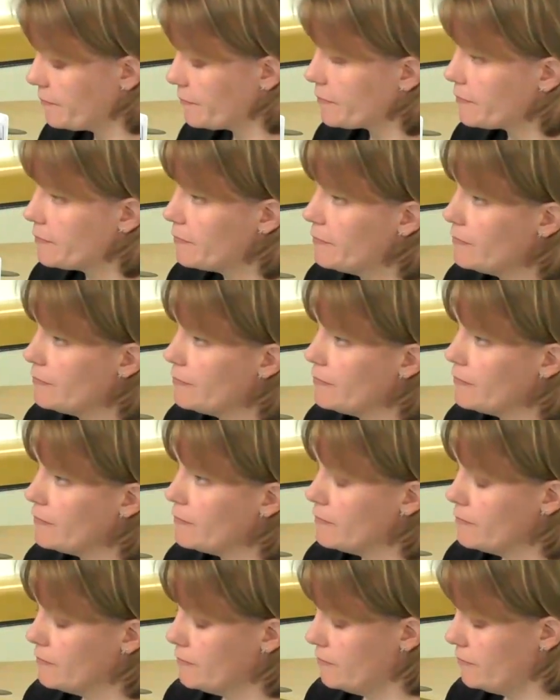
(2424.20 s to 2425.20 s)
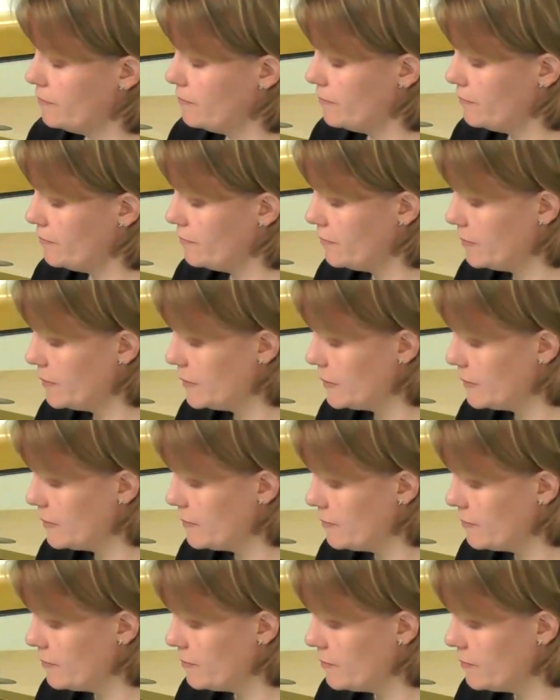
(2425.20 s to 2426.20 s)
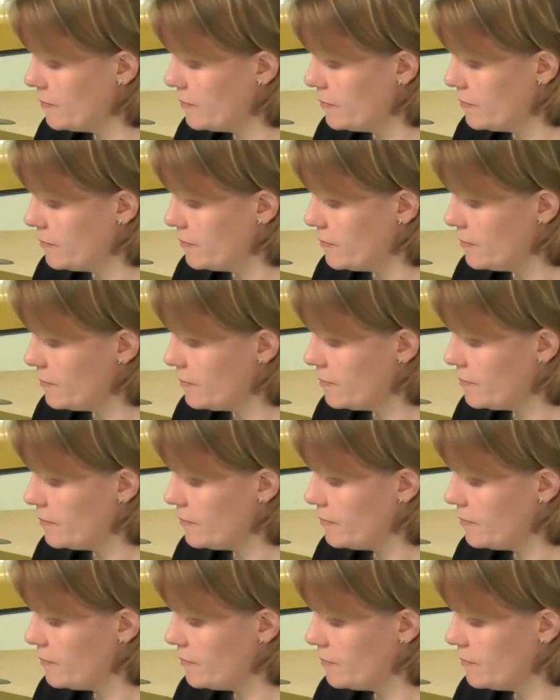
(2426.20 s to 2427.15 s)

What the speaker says: said, you will